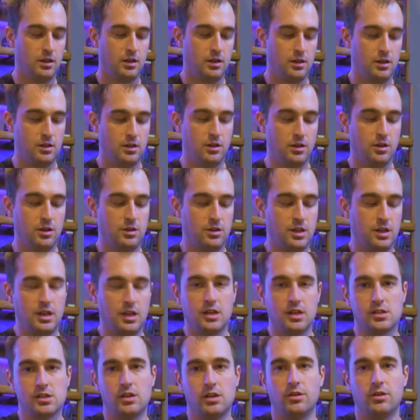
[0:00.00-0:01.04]
The good thing
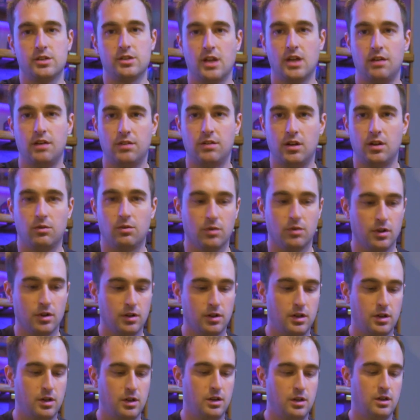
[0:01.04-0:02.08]
is I always have it at work,
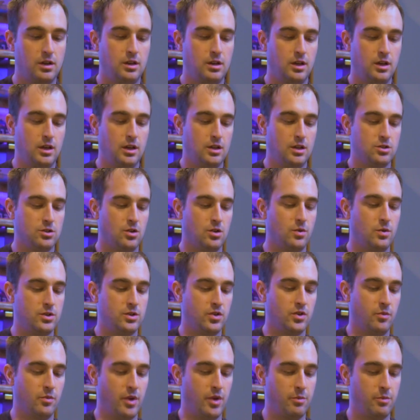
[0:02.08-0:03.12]
and it's always
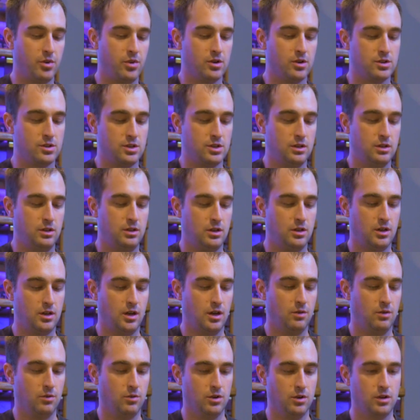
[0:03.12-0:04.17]
on my person
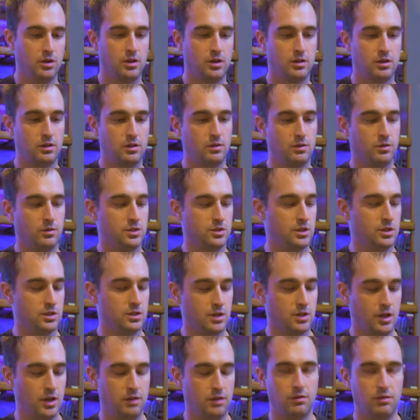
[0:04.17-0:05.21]
at work, which is
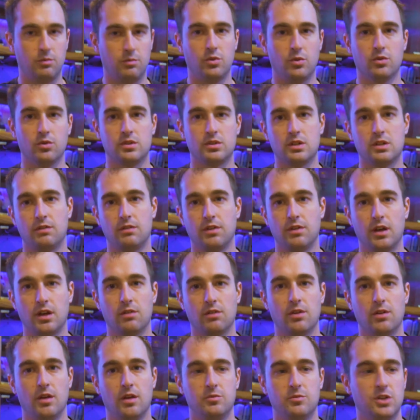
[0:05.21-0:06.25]
kind of important if I get
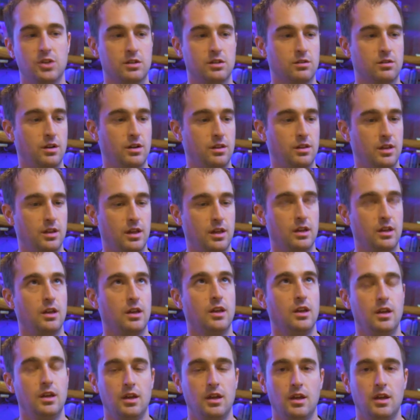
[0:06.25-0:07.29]
ramp checked or anything.
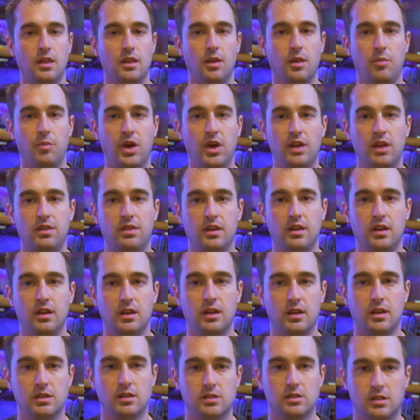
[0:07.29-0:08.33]
The bad thing
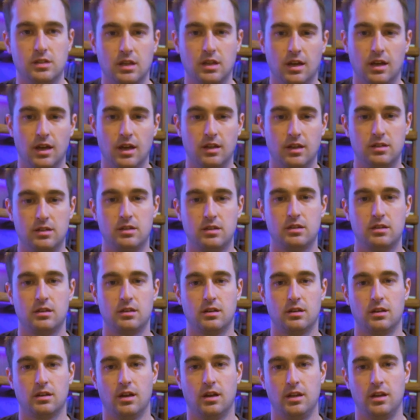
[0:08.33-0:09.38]
is that
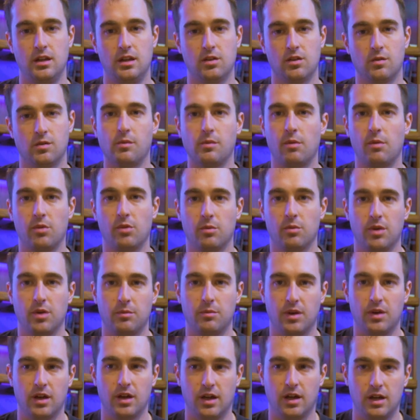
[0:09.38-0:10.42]
I need to remember to bring
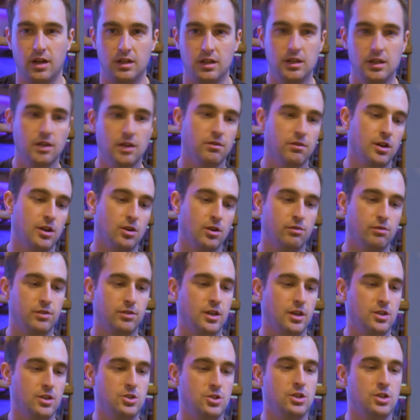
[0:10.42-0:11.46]
my ID if I go
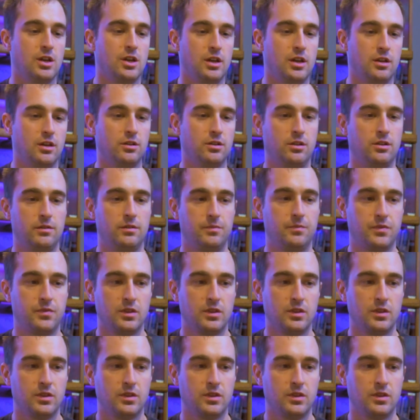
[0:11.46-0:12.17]
fly GA at all.